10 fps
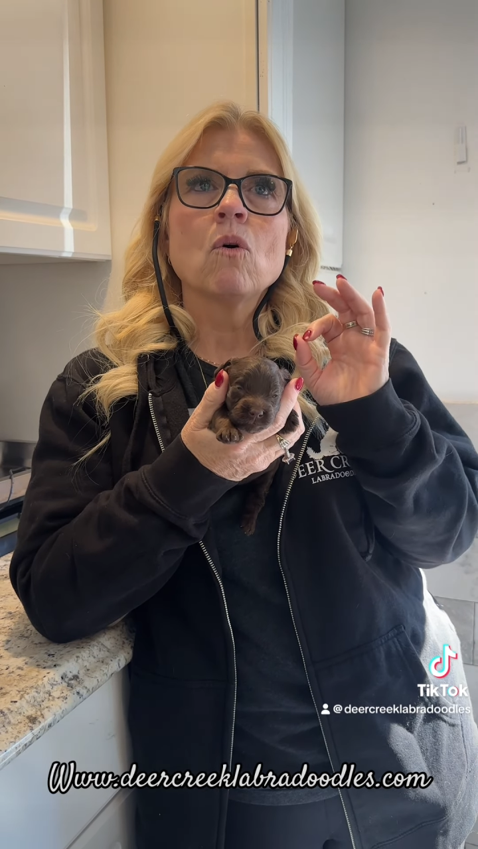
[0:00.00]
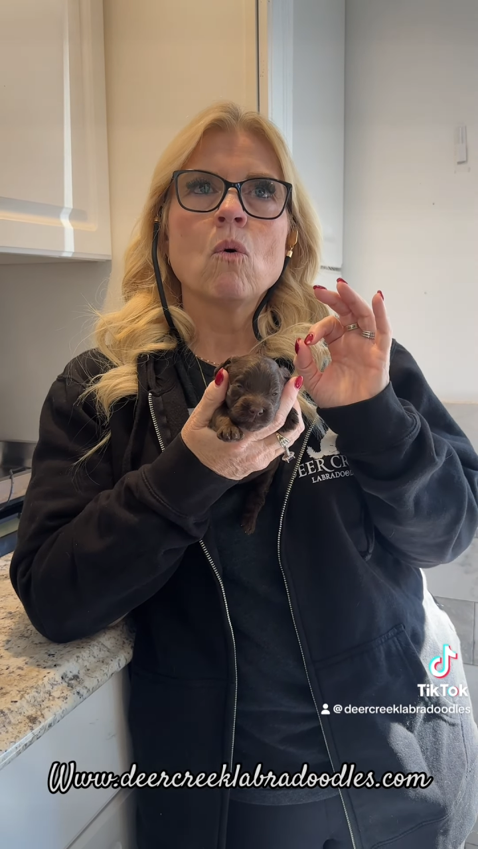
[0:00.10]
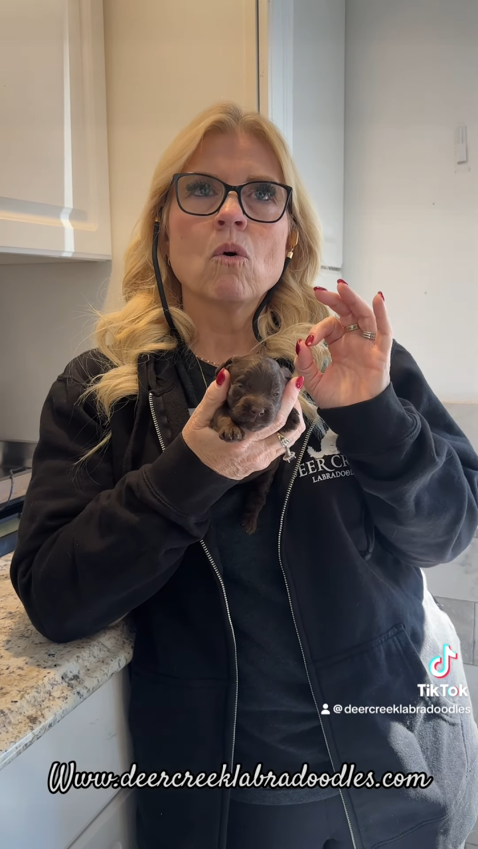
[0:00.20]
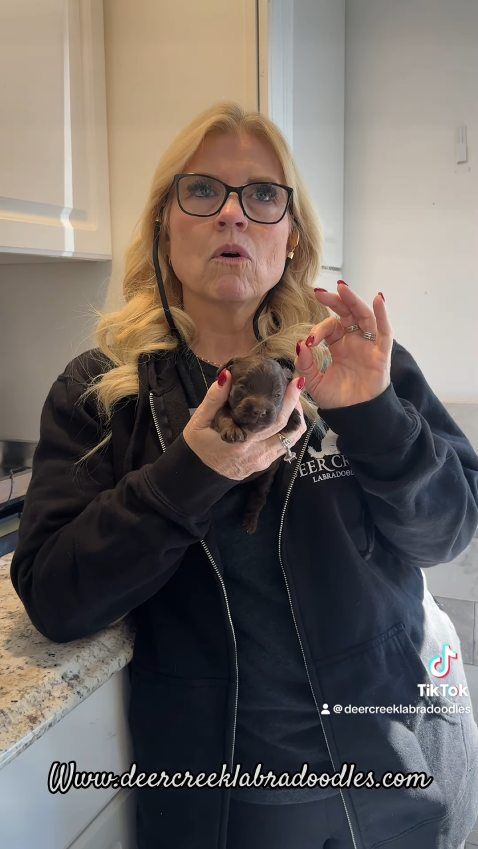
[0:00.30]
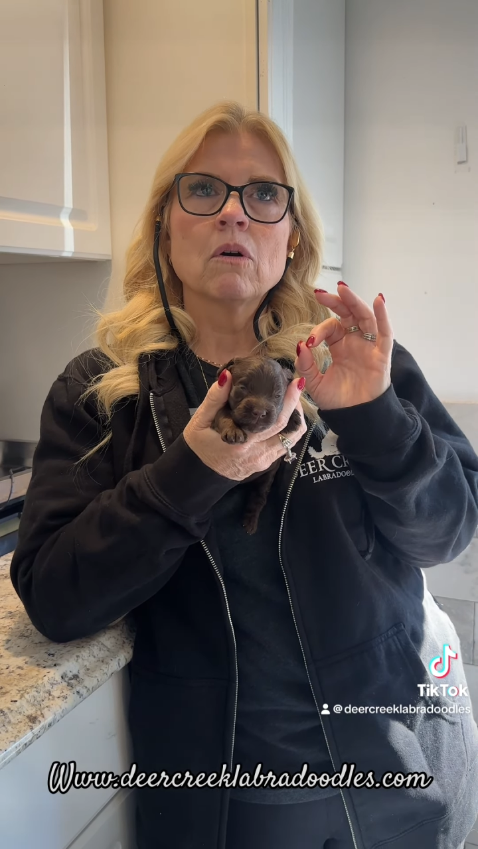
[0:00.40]

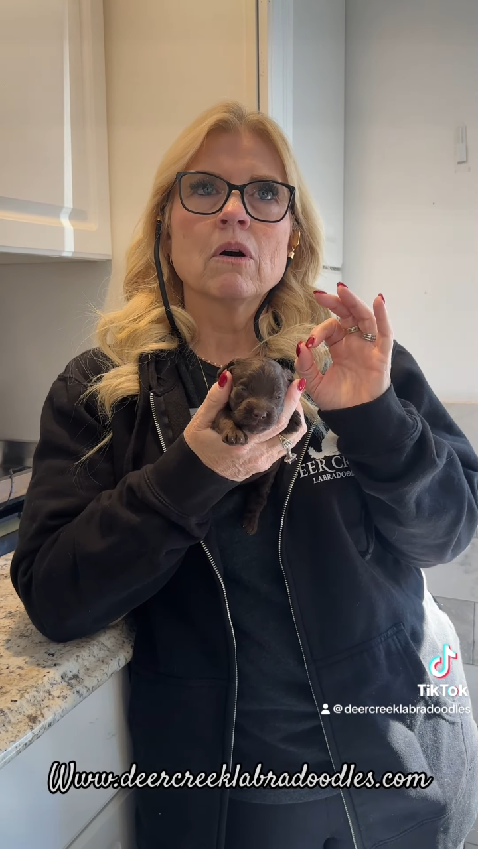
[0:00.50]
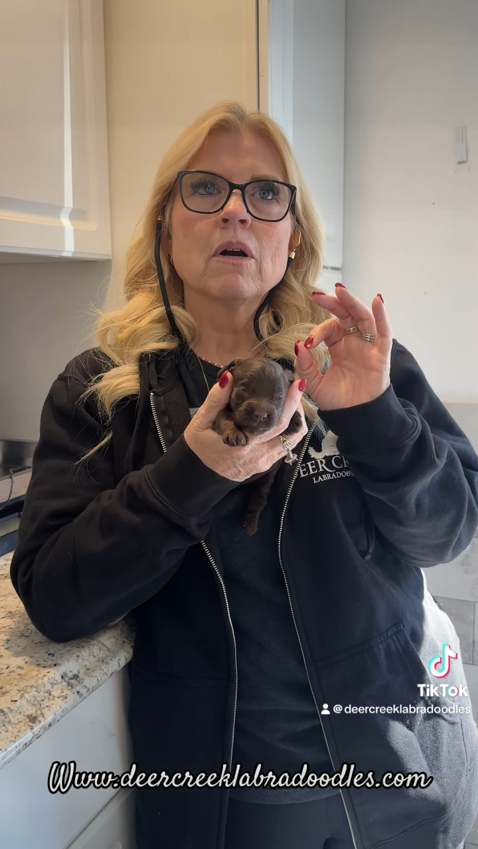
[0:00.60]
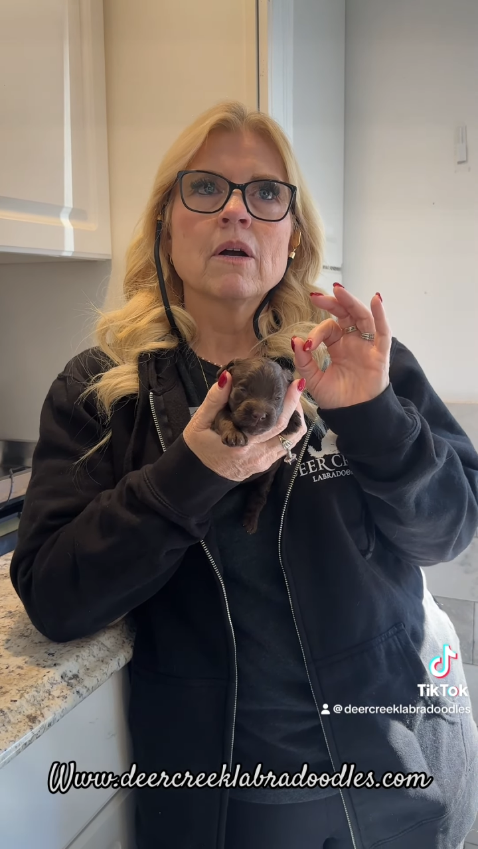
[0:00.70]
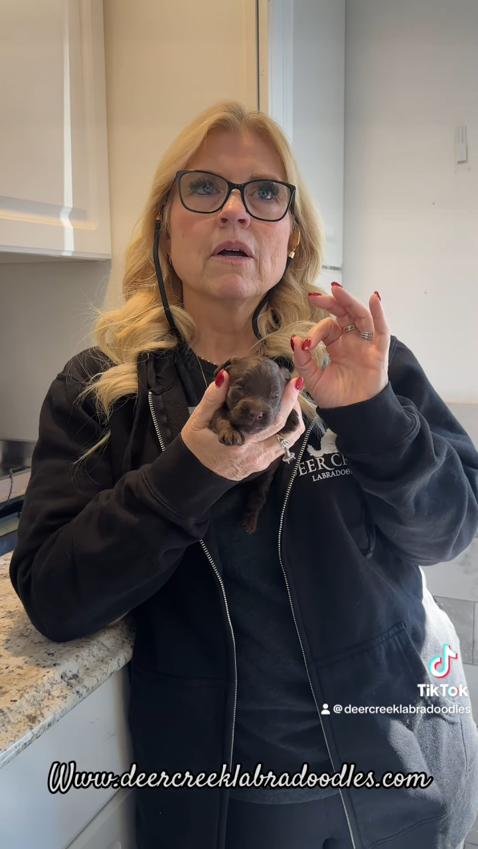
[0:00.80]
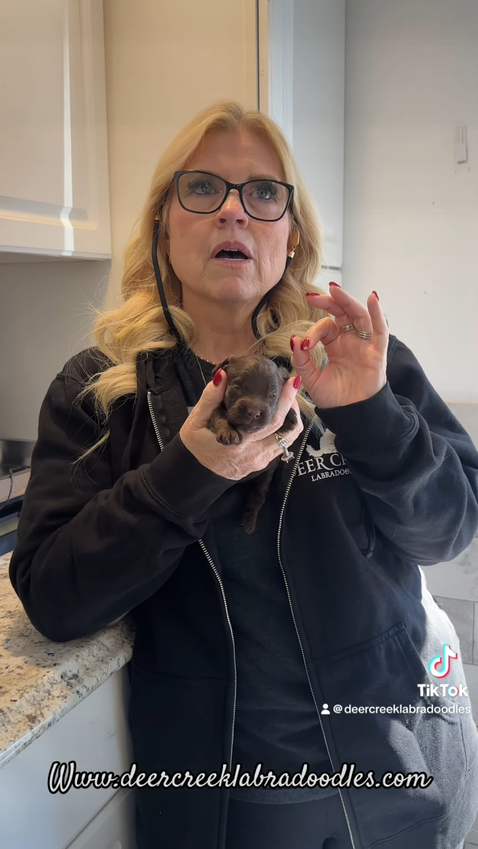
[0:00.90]
or
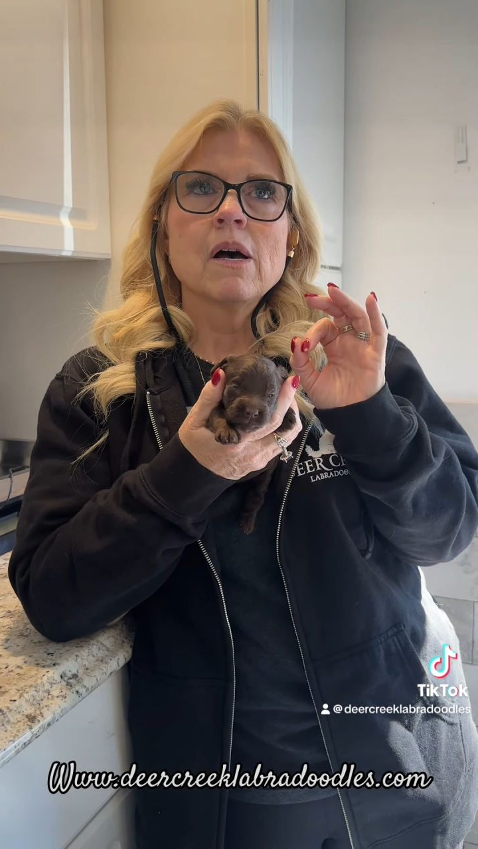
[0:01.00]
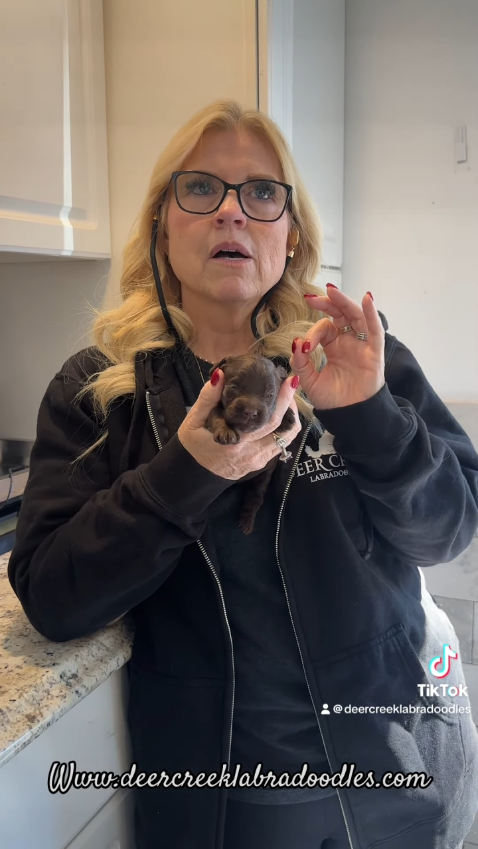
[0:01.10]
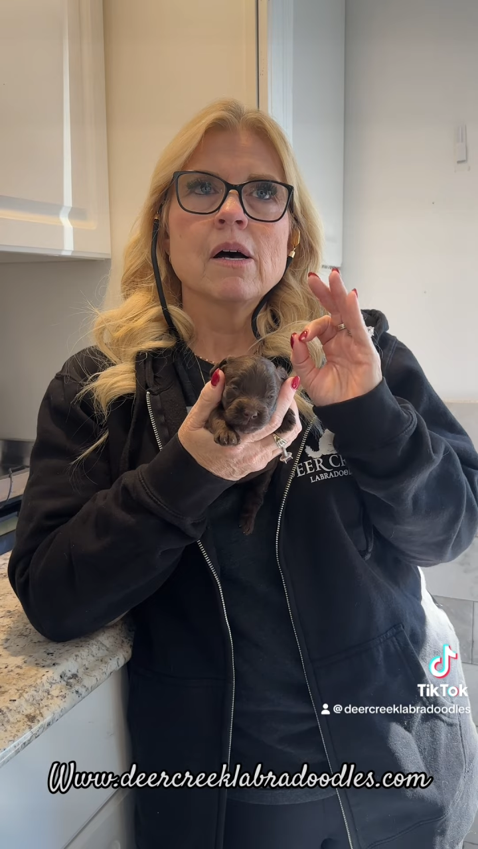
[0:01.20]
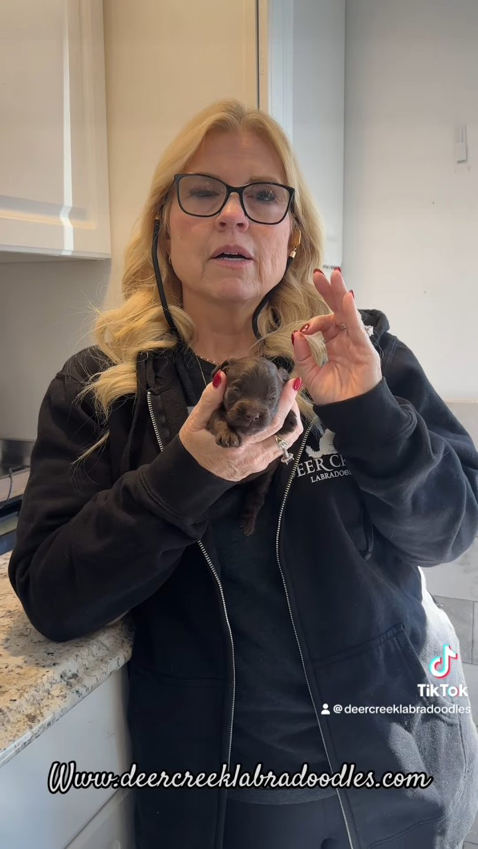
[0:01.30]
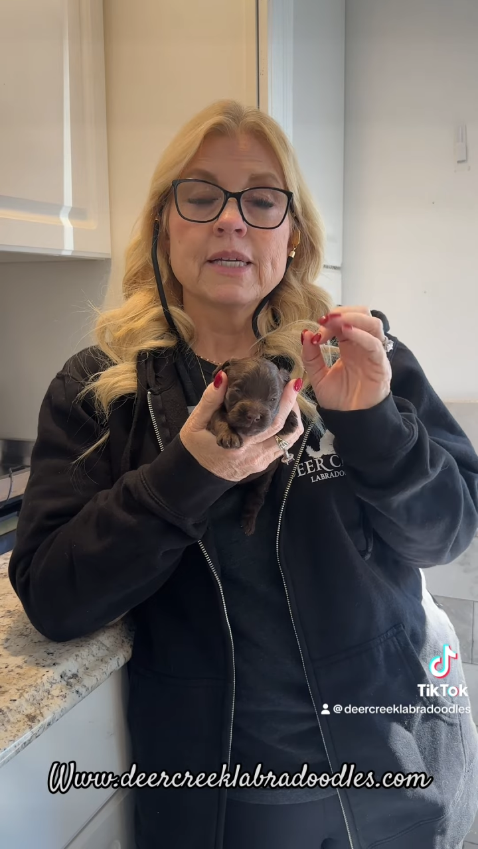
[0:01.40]

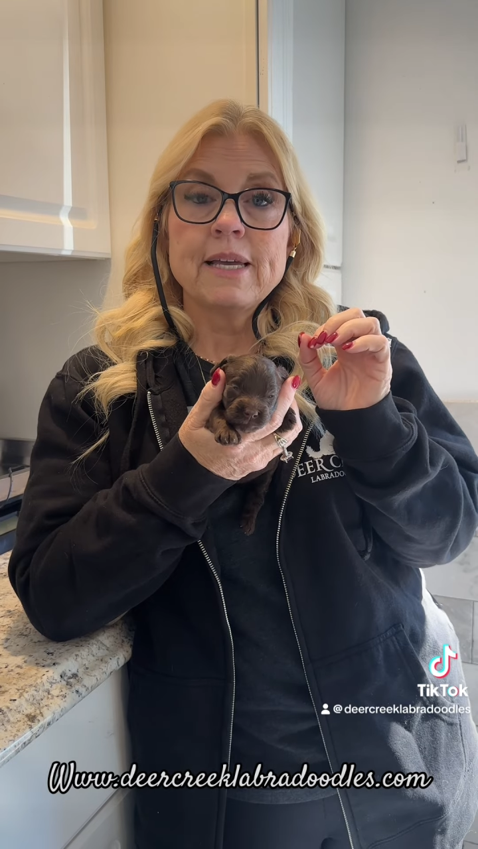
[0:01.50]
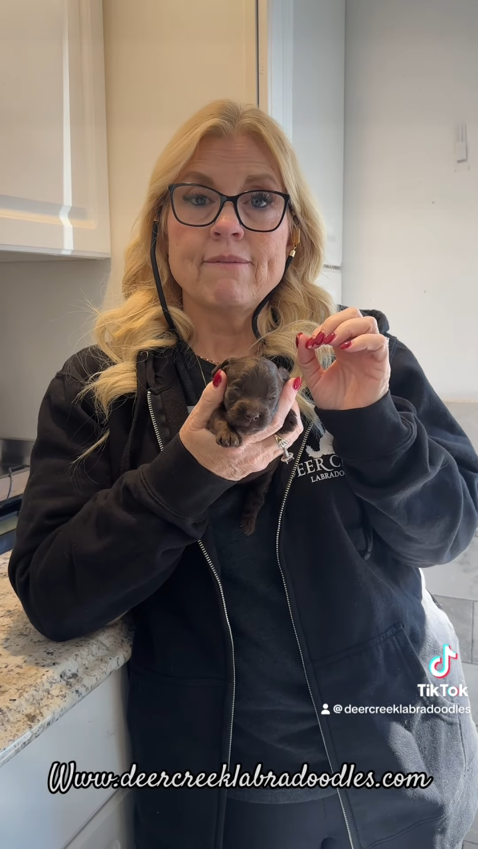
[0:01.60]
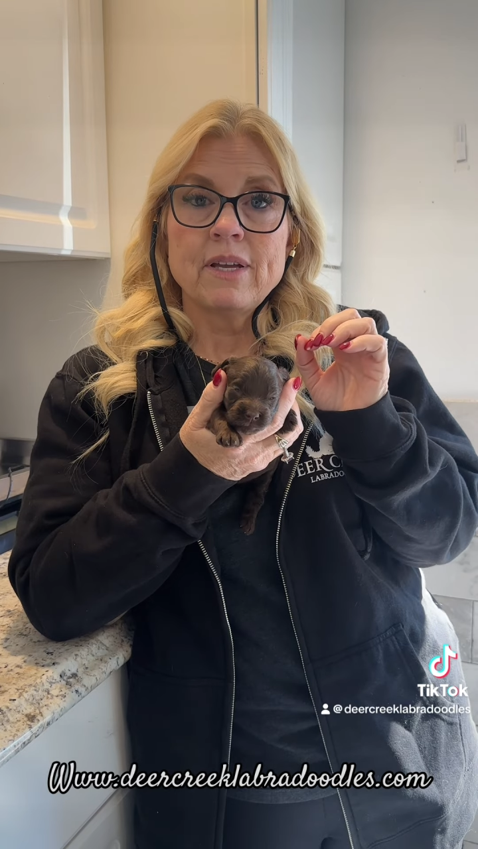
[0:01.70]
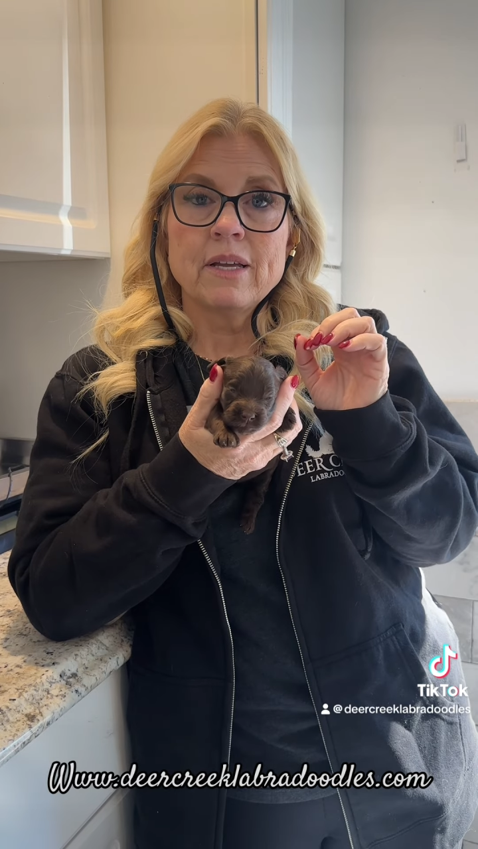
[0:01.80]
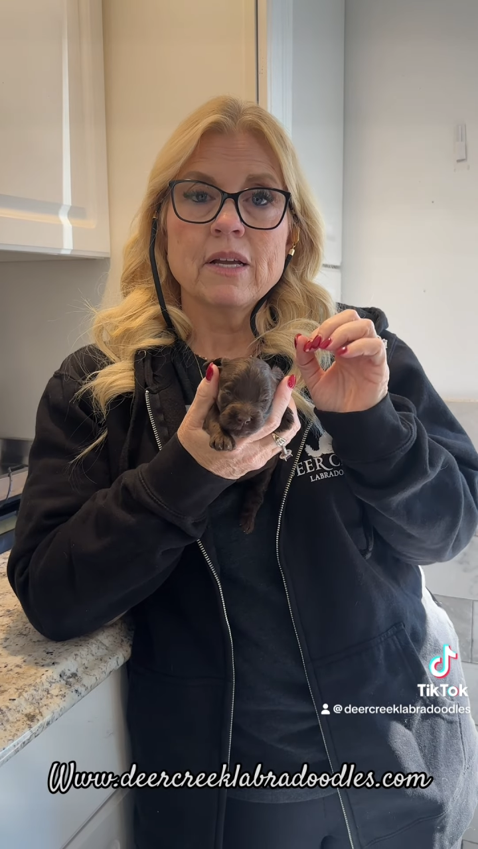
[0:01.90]
uh,
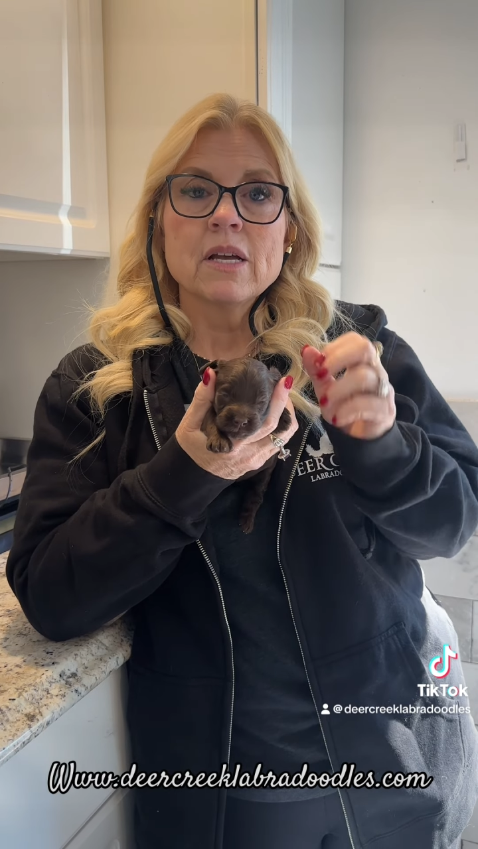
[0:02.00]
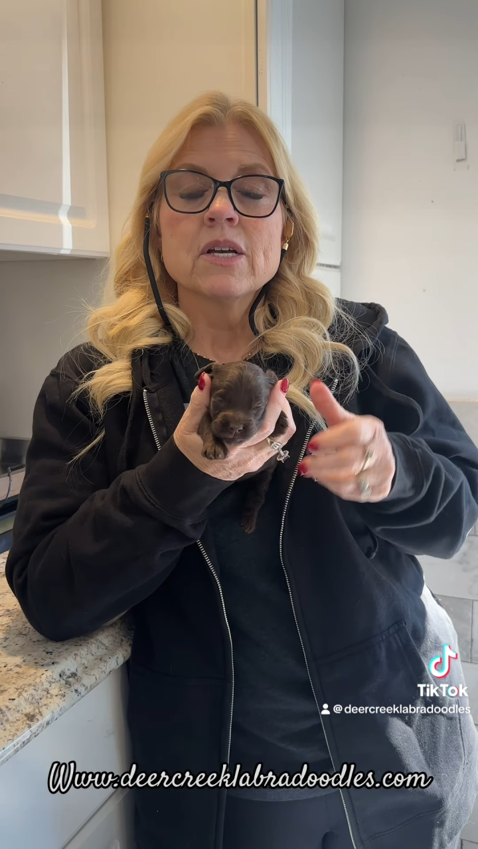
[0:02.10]
giving.